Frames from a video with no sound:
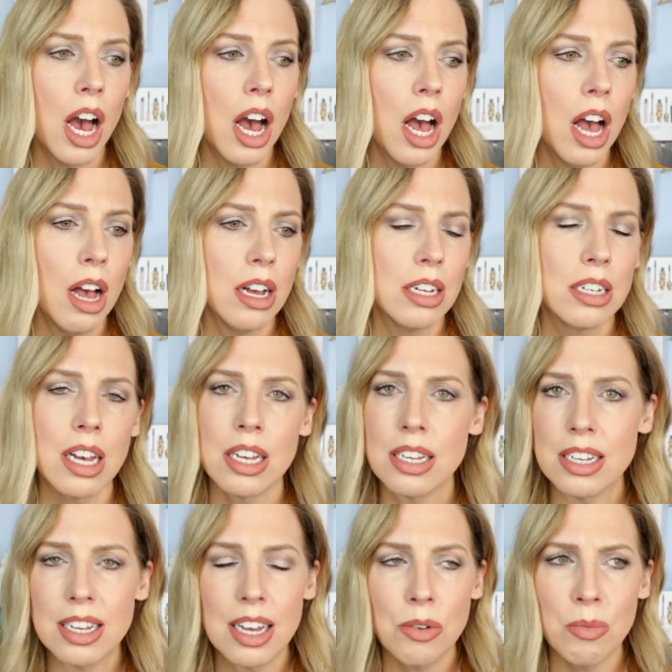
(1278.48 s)
uh,
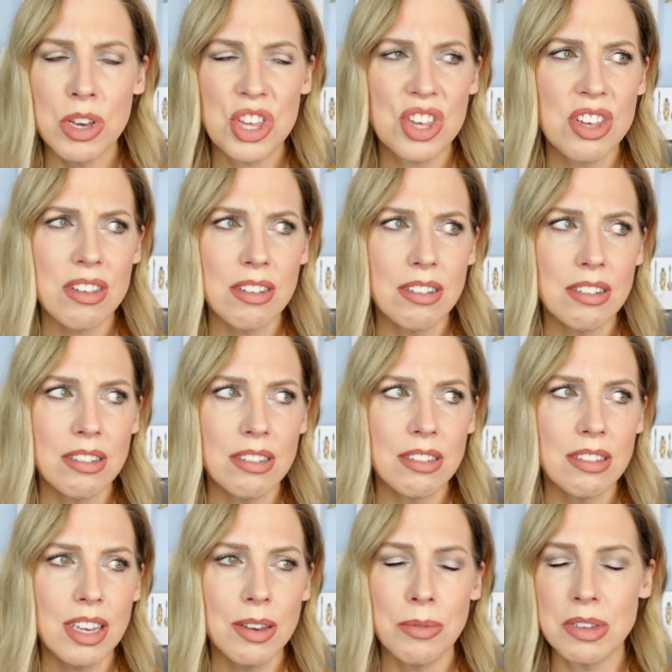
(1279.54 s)
which
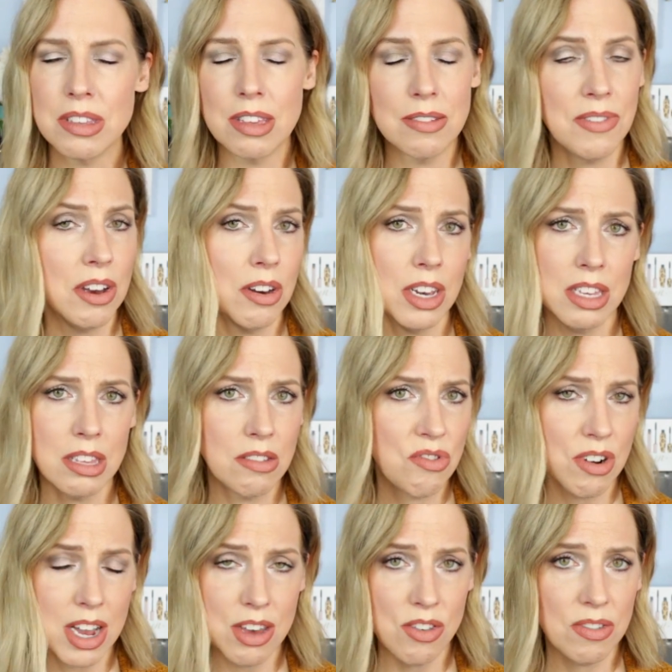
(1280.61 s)
it was a very
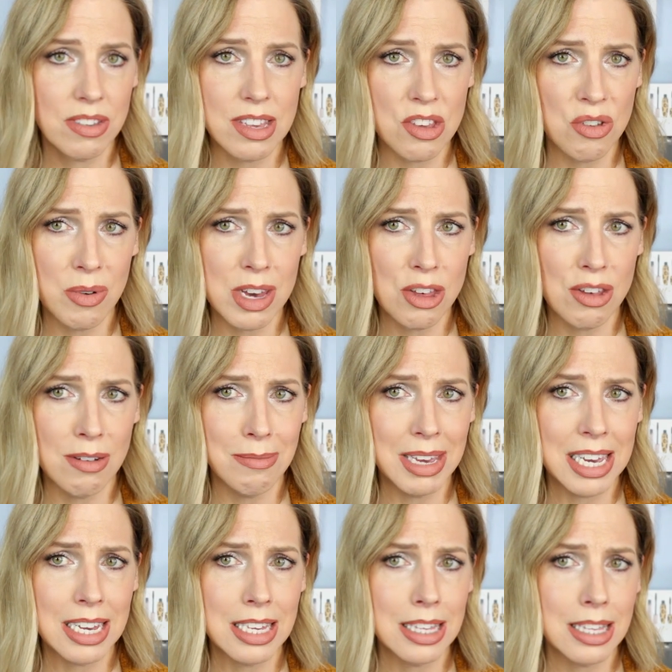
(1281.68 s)
strange situation
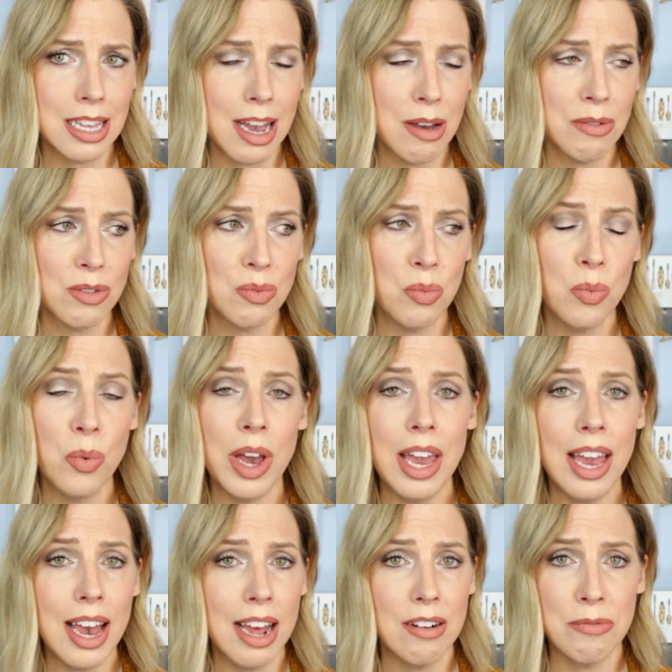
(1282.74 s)
because I was
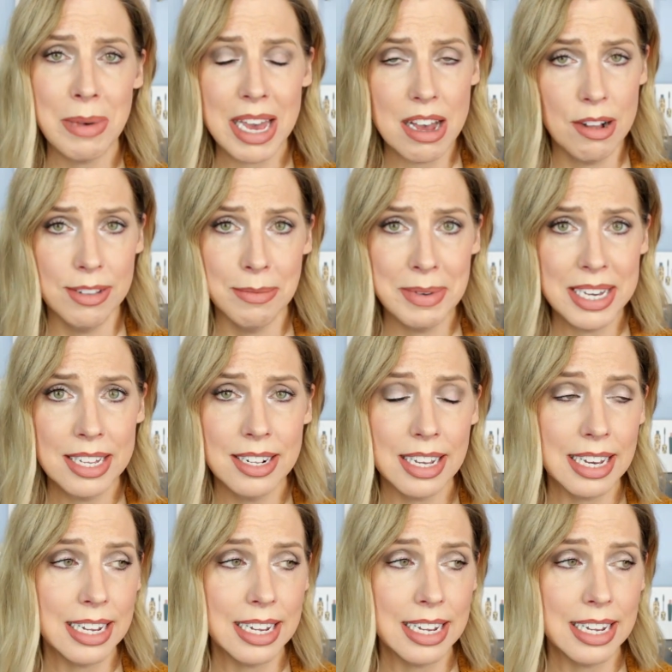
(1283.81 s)
way out of my element.